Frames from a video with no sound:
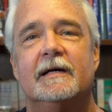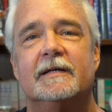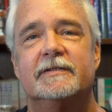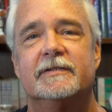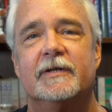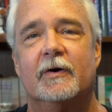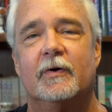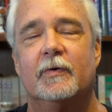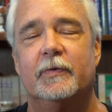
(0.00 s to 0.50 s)

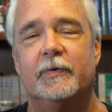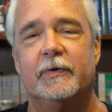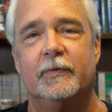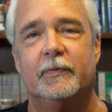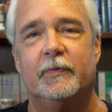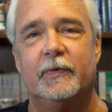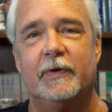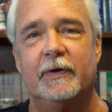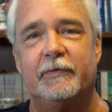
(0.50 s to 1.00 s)
So
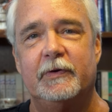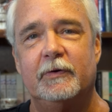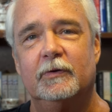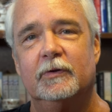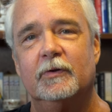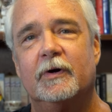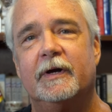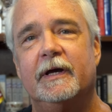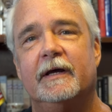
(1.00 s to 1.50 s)
if you
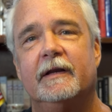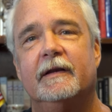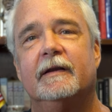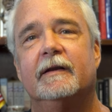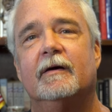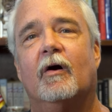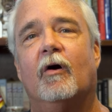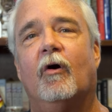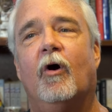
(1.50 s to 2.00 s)
look
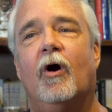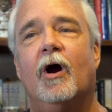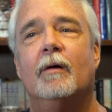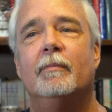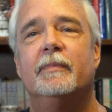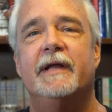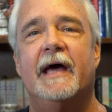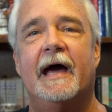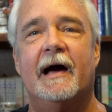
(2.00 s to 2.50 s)
at
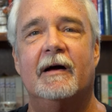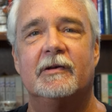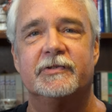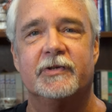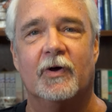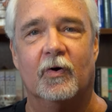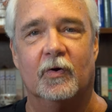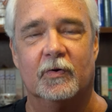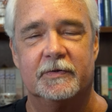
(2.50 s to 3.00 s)
armed
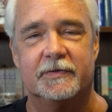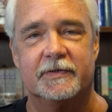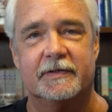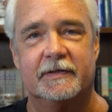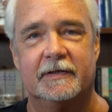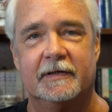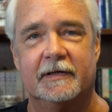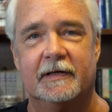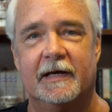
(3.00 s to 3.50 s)

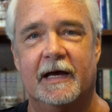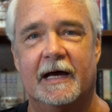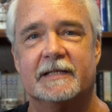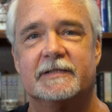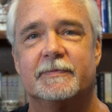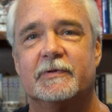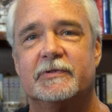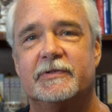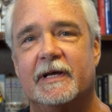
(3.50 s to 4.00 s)
households
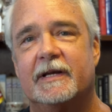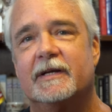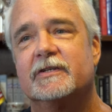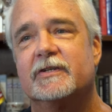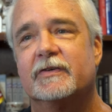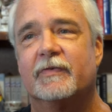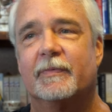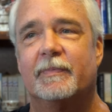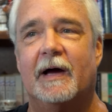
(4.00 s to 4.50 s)
as a
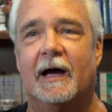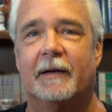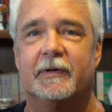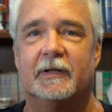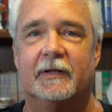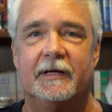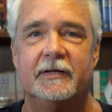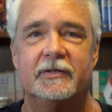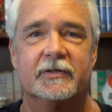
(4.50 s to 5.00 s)
percentage of a
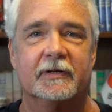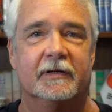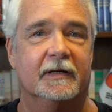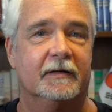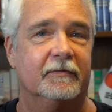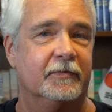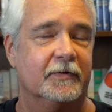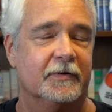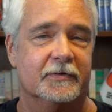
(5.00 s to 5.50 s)
population,
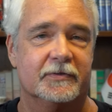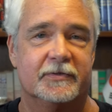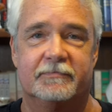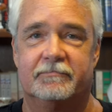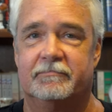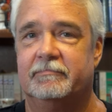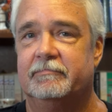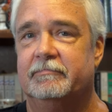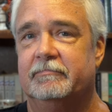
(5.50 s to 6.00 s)
if
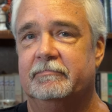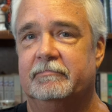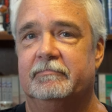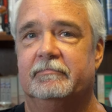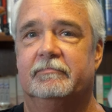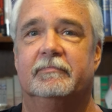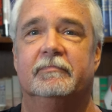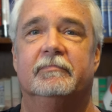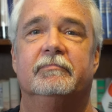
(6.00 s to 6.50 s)
there's
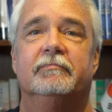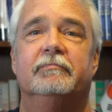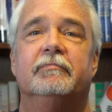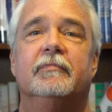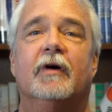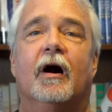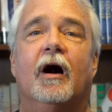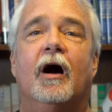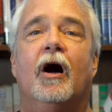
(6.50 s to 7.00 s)

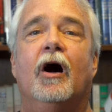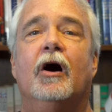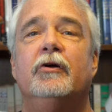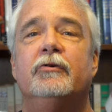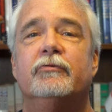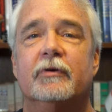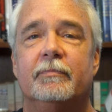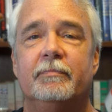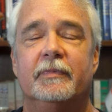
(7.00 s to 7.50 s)

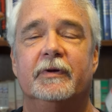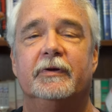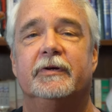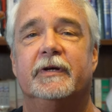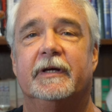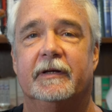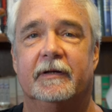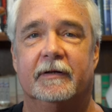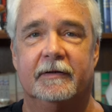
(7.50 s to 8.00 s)
100
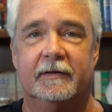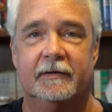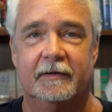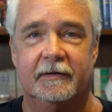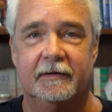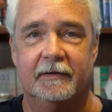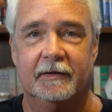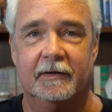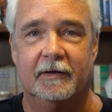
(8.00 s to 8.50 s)
million
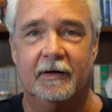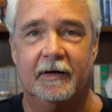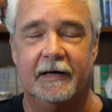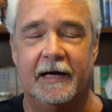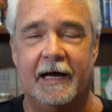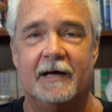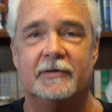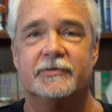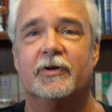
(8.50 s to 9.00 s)

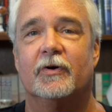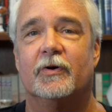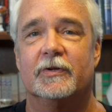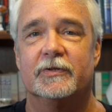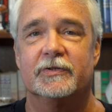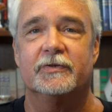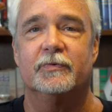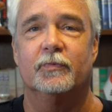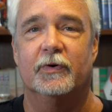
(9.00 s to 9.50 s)

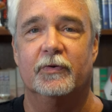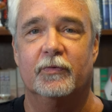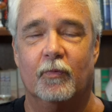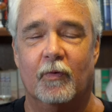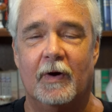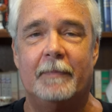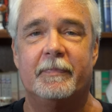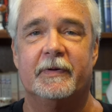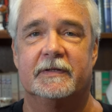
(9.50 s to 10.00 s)
households
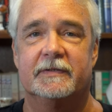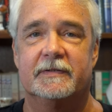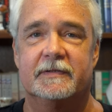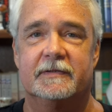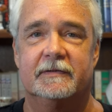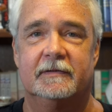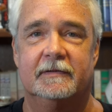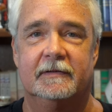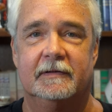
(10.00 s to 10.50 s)
with weapons,